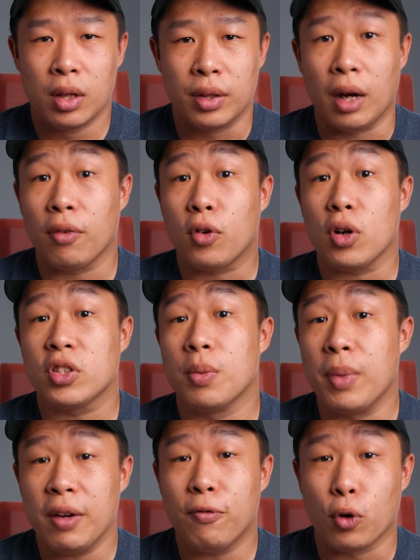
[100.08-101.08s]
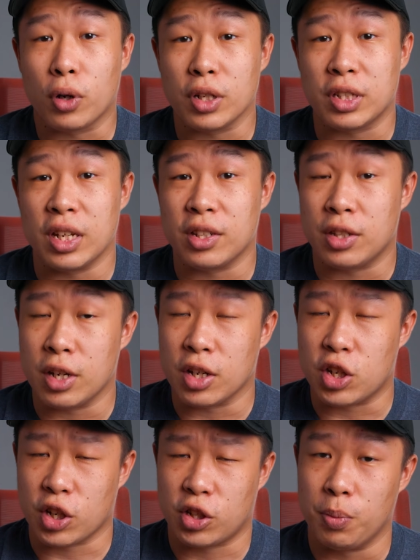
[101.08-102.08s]
Now of course, the main focus is the
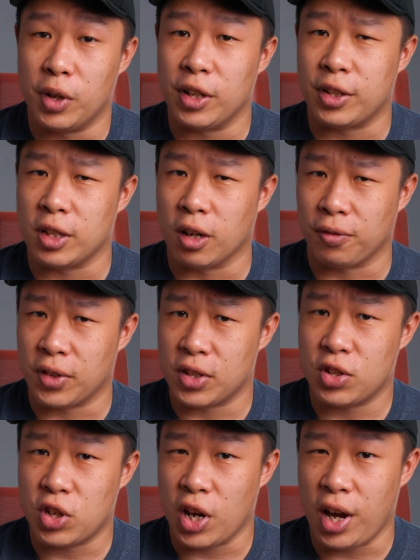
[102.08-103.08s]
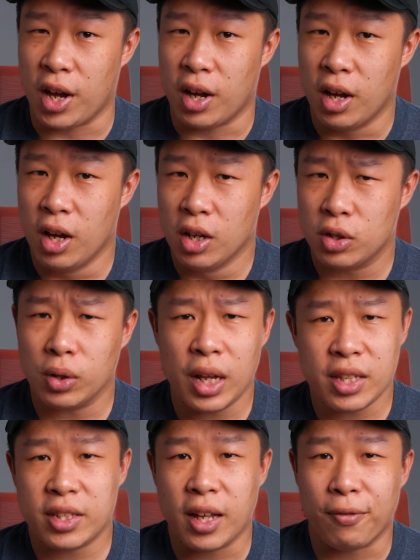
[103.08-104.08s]
adjustability of this chair, so
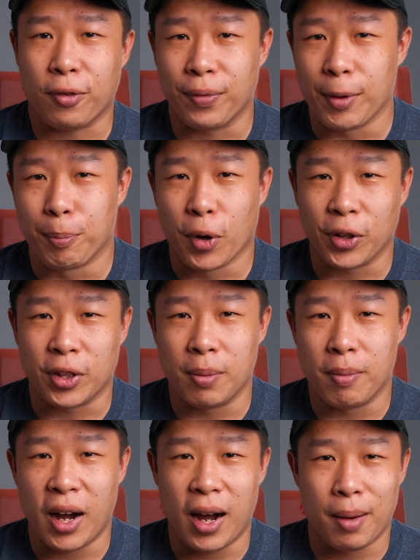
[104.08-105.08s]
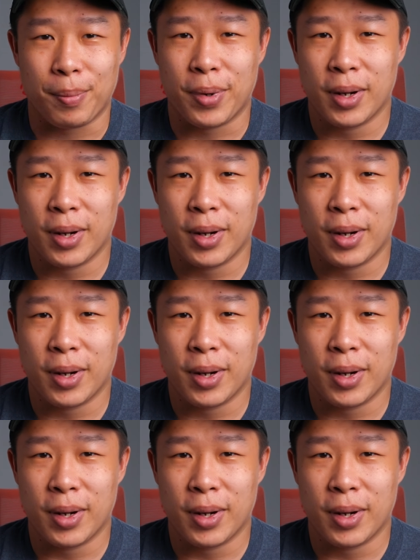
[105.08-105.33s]
let's start from the bottom up.